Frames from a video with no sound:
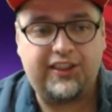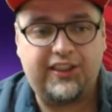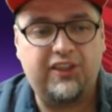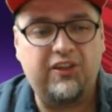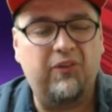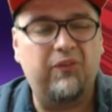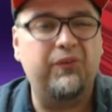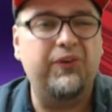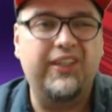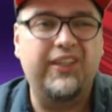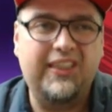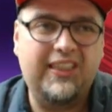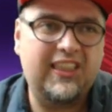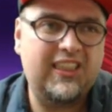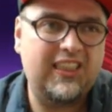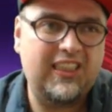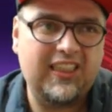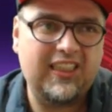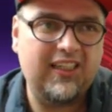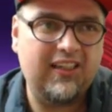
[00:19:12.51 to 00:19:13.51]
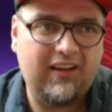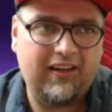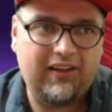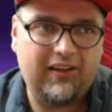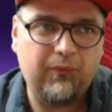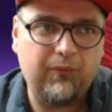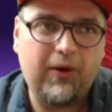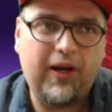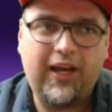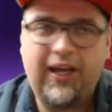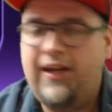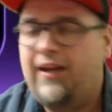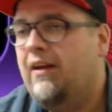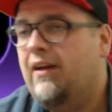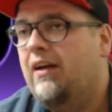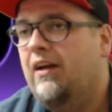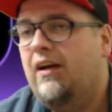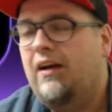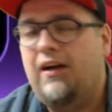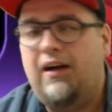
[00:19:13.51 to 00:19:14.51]
You don't really see it anyway,
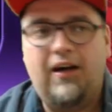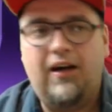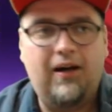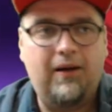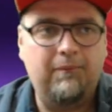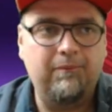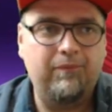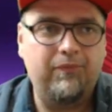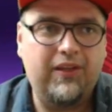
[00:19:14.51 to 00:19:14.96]
um,